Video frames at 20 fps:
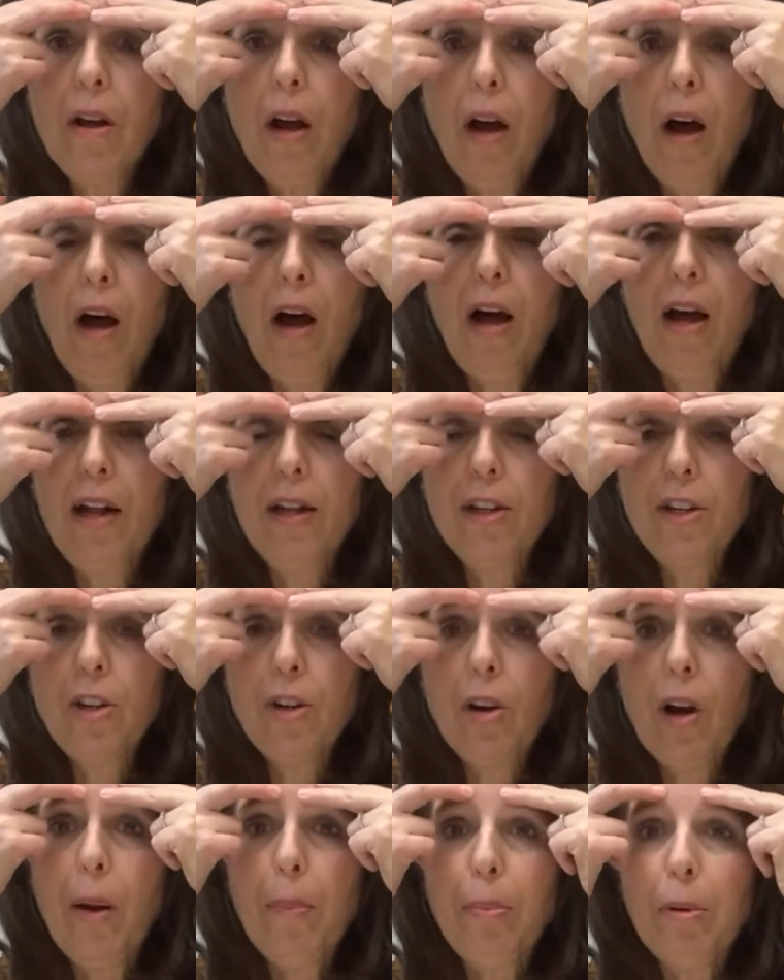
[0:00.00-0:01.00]
on
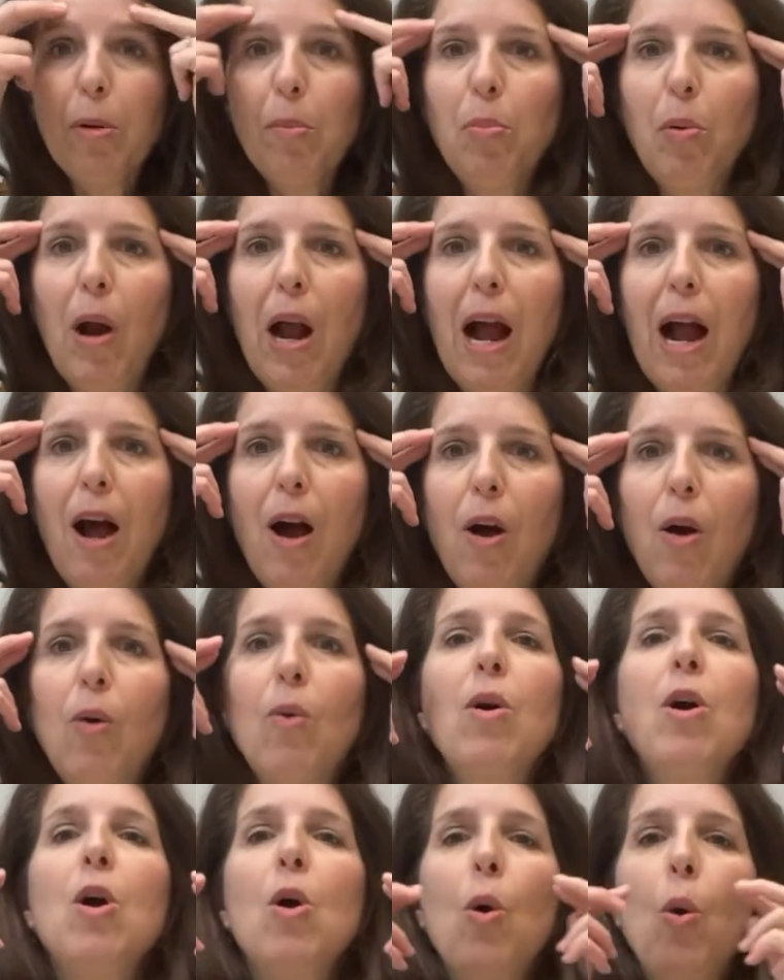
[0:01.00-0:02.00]
your upper
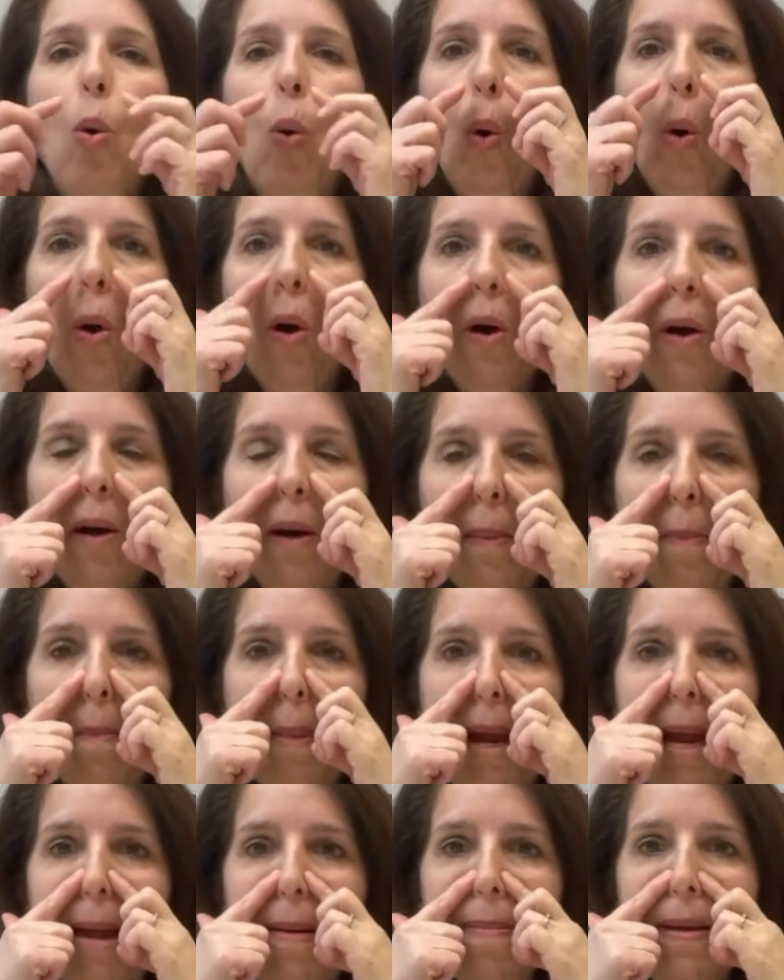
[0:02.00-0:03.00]
brow, or
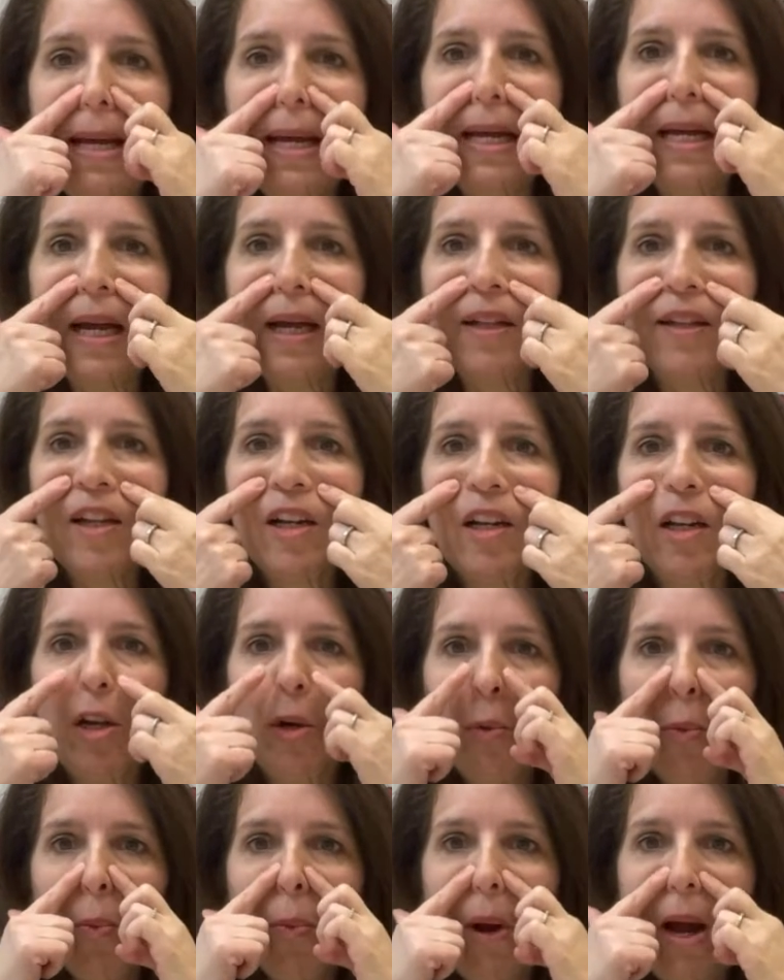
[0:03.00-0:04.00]
maybe a little
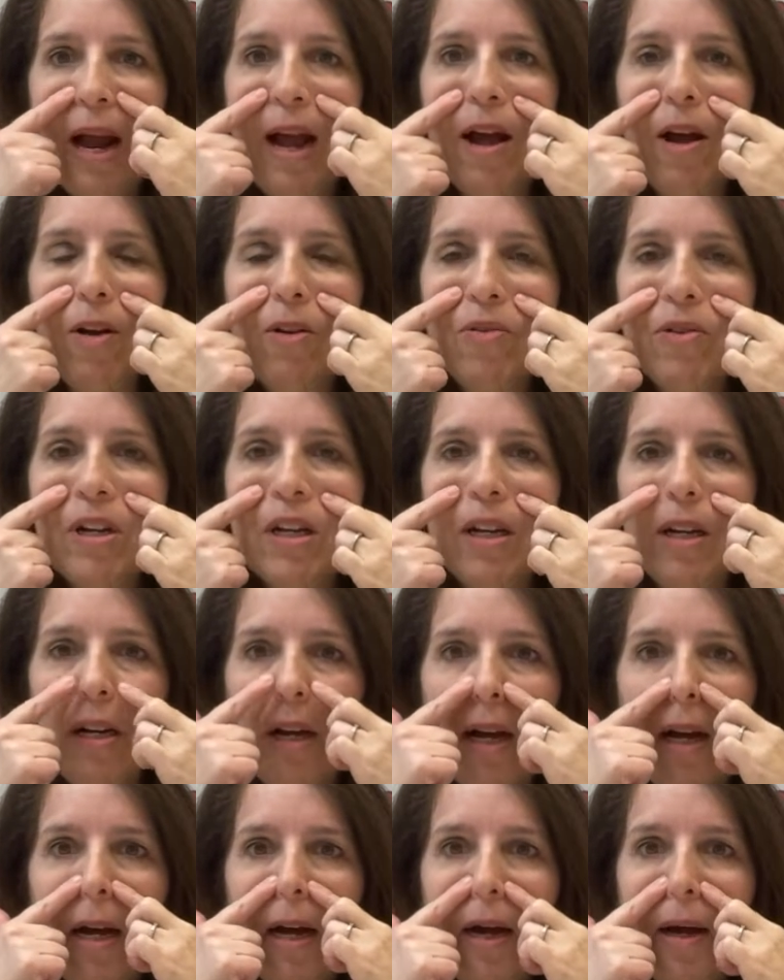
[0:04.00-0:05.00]
around
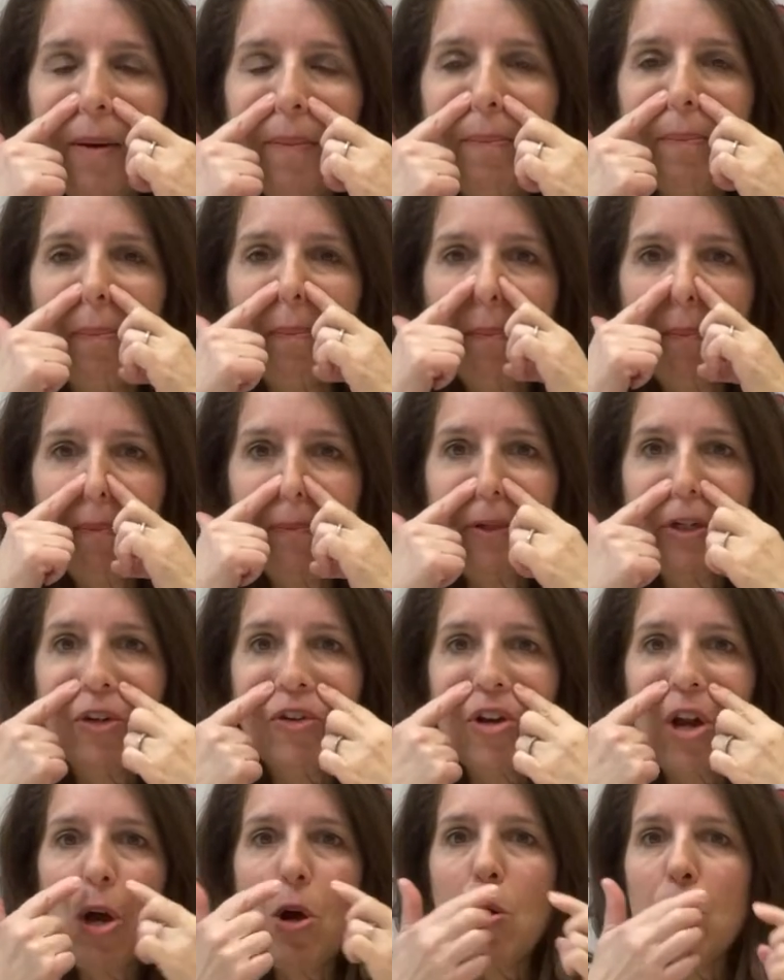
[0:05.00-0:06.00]
your
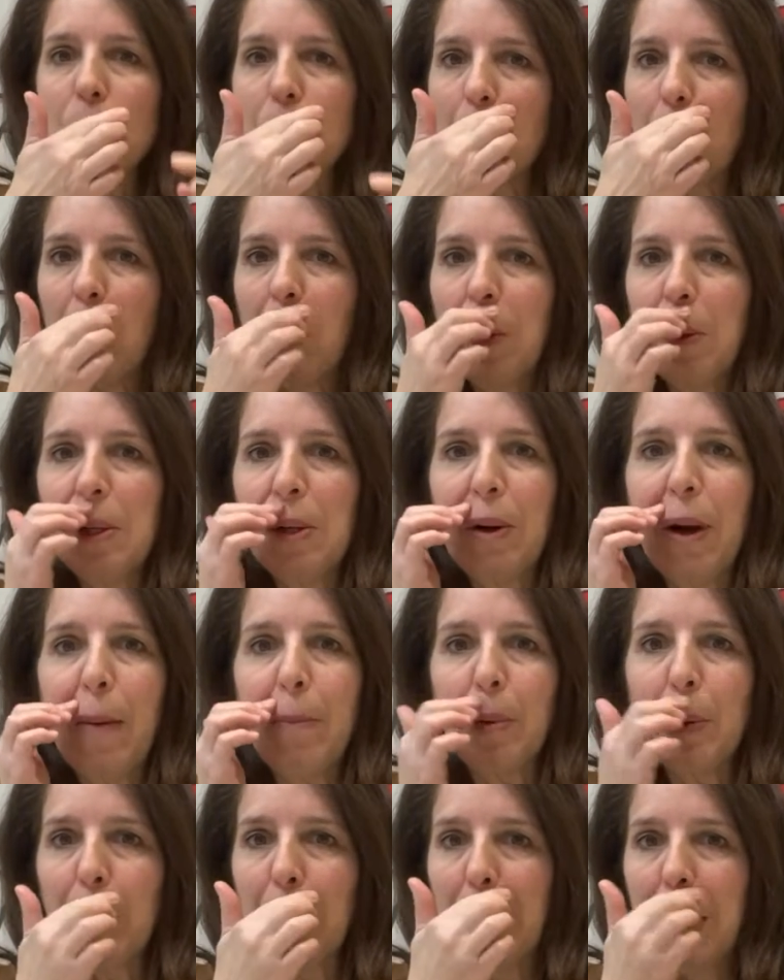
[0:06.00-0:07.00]
nose or your
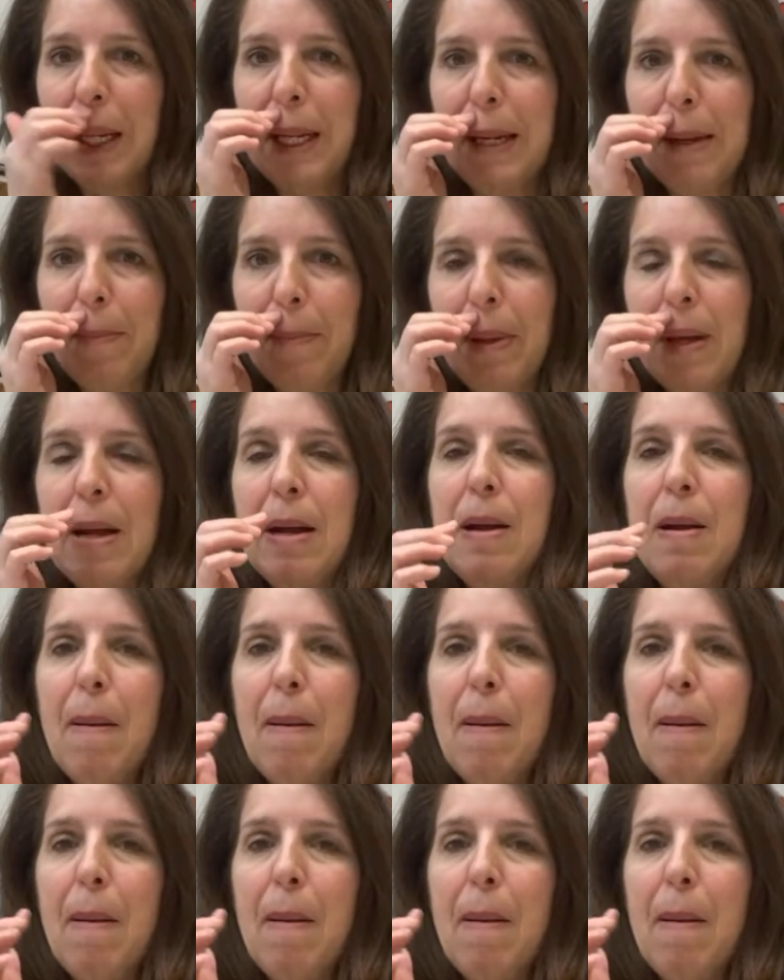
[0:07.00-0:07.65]
upper lip.